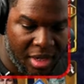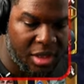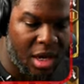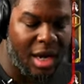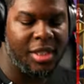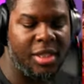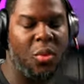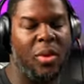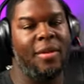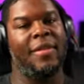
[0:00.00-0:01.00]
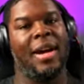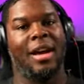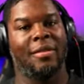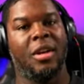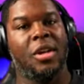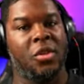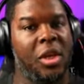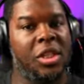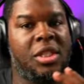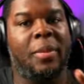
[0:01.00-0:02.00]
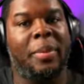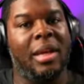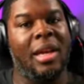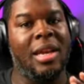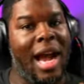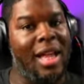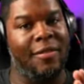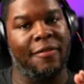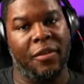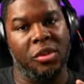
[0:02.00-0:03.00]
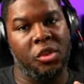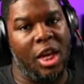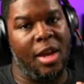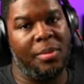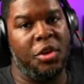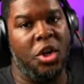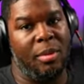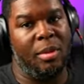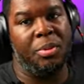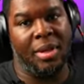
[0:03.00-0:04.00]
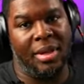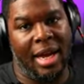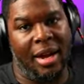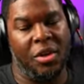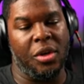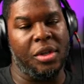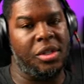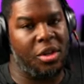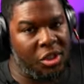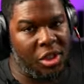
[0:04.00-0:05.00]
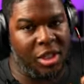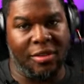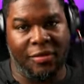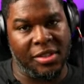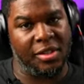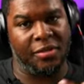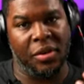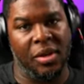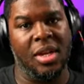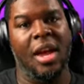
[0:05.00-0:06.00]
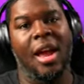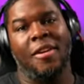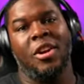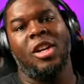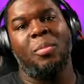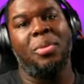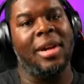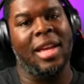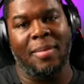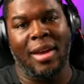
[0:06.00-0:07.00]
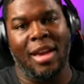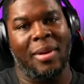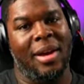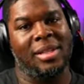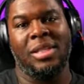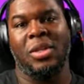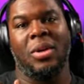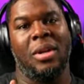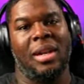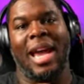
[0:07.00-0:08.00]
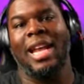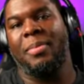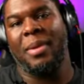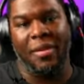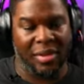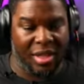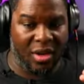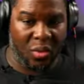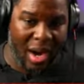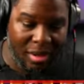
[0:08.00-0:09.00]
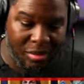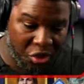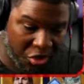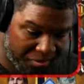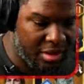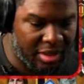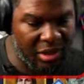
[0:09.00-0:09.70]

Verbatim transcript: His cost is 25. So he's typically not the first champion you're going to be putting down. You're going to start your defenses first, and you're going to put him in because he's going to light up everything around you.